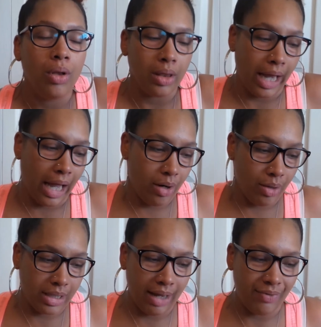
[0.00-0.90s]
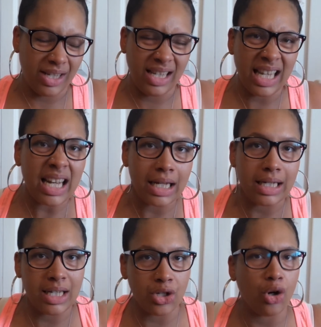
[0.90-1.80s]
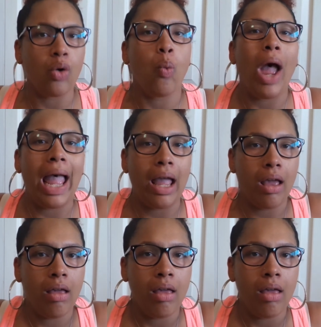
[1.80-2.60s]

Like, I notice I have to sit a certain way.